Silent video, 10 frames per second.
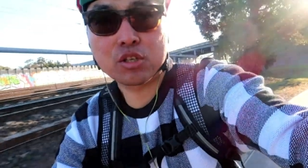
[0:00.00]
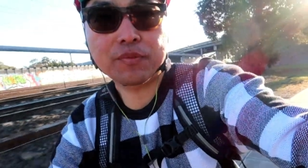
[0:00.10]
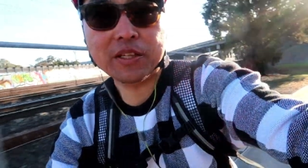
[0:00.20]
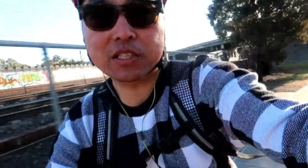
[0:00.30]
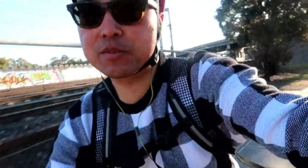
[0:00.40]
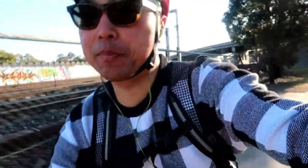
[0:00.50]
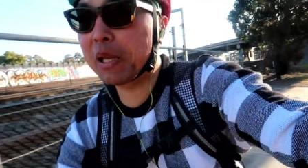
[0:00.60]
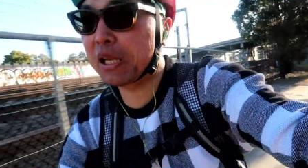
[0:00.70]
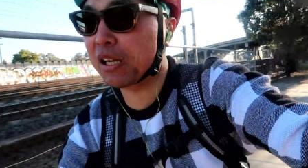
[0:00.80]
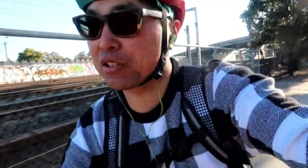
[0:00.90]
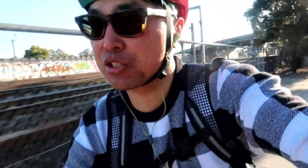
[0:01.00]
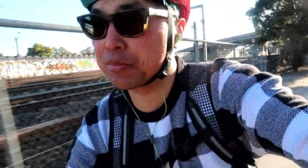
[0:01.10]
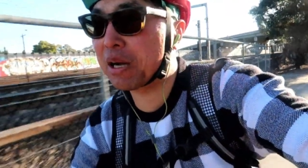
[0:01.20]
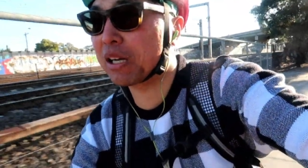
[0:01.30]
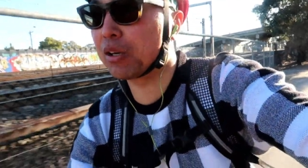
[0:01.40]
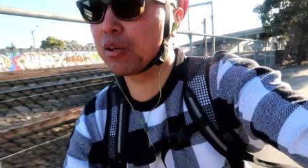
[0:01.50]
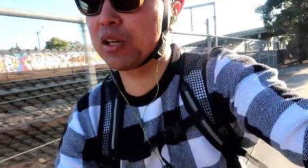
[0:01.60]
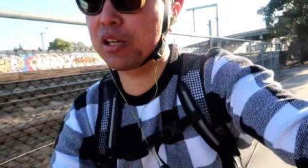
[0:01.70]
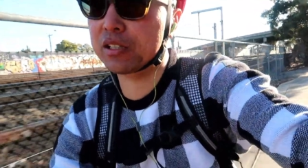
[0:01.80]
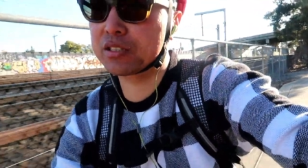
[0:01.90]
shifting speed on
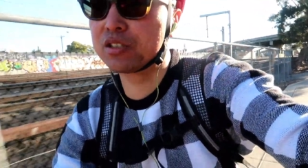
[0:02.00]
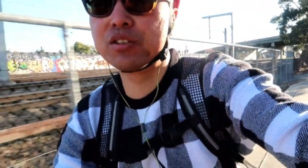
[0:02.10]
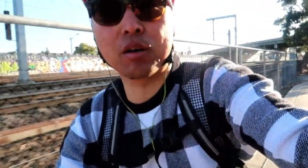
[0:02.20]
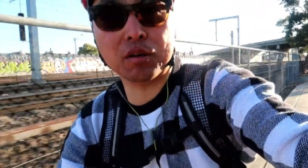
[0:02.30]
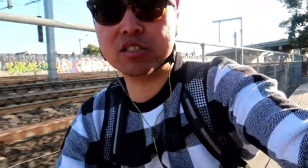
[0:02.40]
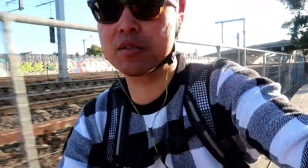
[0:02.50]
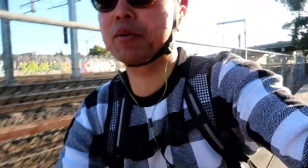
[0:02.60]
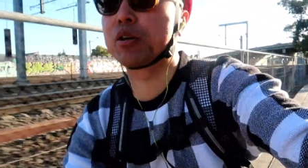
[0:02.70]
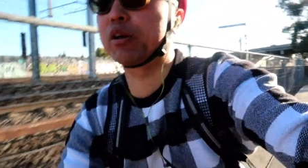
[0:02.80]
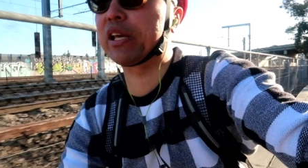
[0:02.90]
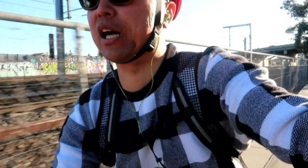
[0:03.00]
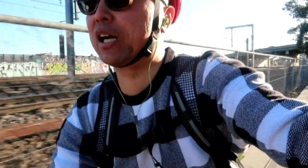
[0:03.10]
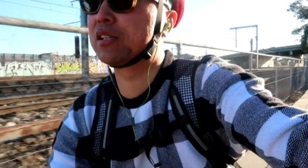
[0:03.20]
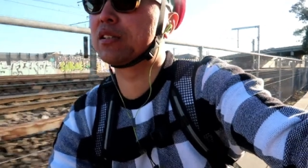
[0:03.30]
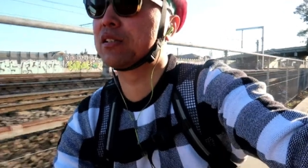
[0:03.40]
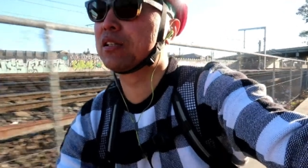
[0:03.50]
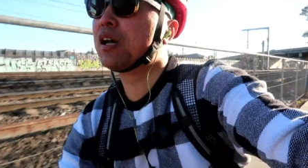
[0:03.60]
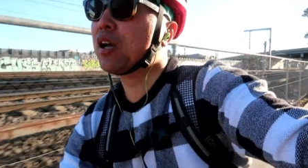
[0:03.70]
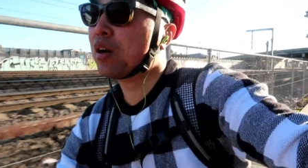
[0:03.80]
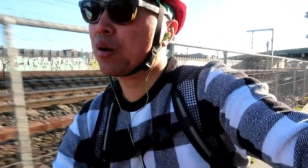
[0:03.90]
Shimano is noticeable quicker.
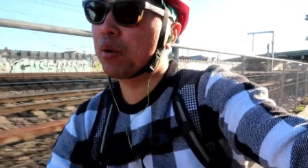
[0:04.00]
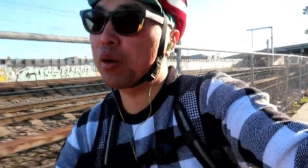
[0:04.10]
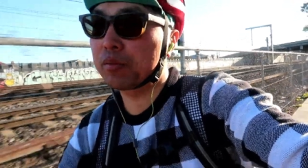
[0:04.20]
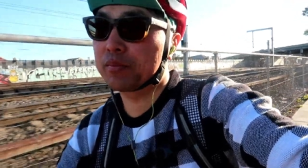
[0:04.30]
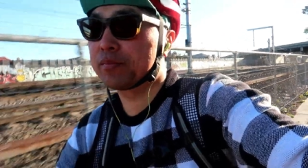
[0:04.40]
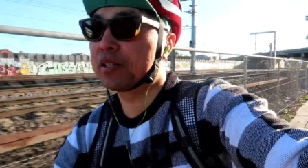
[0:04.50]
Well,